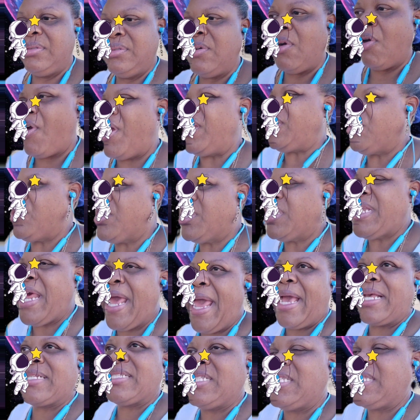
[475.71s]
Or as your
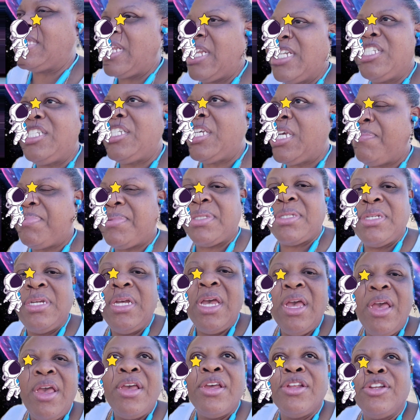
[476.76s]
snacks instead of chips.
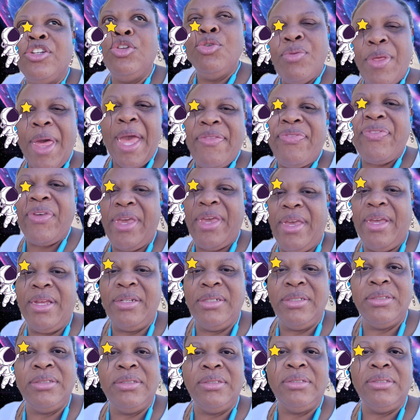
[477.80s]
Do that then.